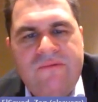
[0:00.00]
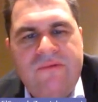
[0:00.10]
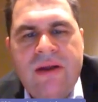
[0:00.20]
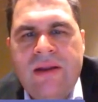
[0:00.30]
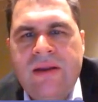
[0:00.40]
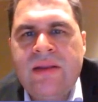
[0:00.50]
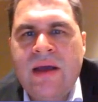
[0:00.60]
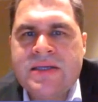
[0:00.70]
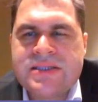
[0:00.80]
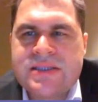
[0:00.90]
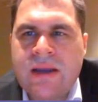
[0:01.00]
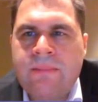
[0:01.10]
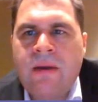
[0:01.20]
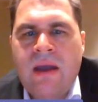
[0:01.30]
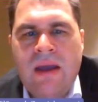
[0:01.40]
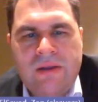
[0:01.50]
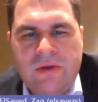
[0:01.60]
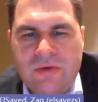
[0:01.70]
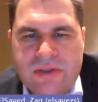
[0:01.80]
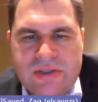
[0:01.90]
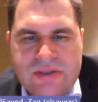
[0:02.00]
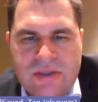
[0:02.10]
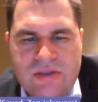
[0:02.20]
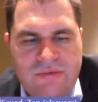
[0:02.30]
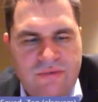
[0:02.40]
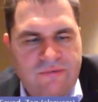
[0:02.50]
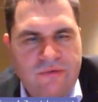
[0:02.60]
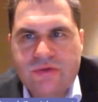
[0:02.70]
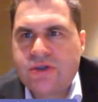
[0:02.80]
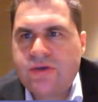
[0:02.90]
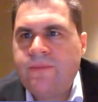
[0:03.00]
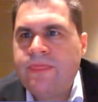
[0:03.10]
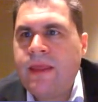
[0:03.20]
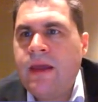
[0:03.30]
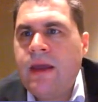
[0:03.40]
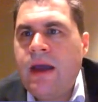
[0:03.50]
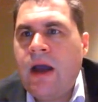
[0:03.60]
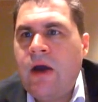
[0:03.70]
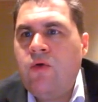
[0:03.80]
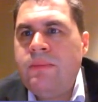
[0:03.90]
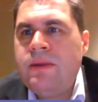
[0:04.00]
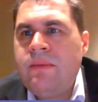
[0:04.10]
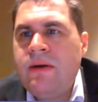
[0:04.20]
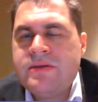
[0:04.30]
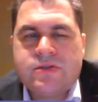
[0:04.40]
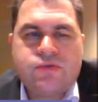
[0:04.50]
Very nice step in your research for future. I will minimize